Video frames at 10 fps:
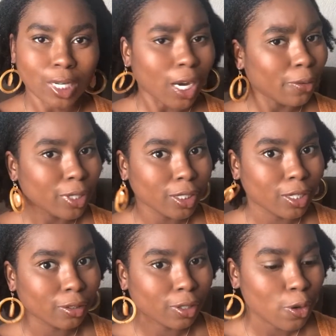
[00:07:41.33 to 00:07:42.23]
I really
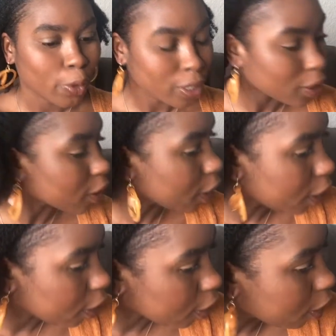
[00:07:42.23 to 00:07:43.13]
don't know what to
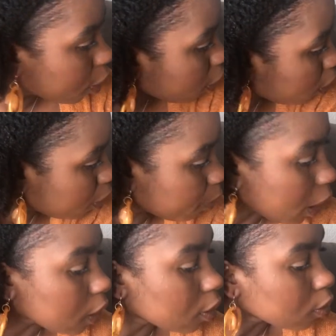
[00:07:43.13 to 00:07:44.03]
think. I
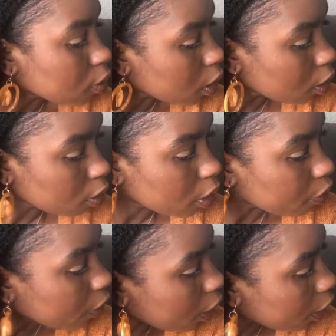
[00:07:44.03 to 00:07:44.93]
don't know
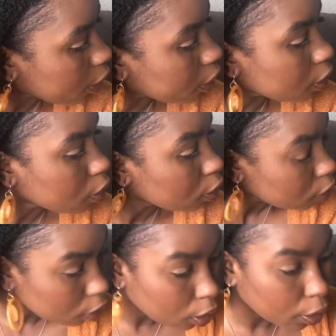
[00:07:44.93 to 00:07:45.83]
if I
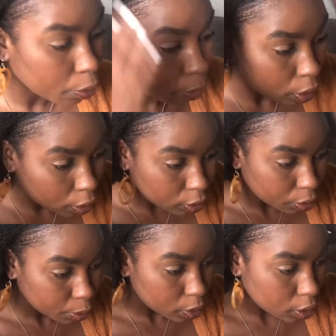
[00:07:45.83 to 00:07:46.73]
am
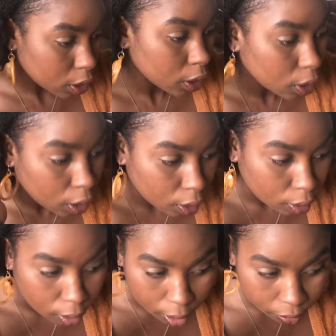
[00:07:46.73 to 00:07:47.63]
100%
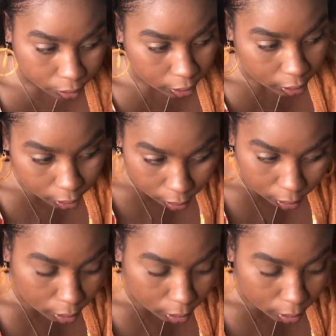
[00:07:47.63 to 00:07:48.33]
in love with it.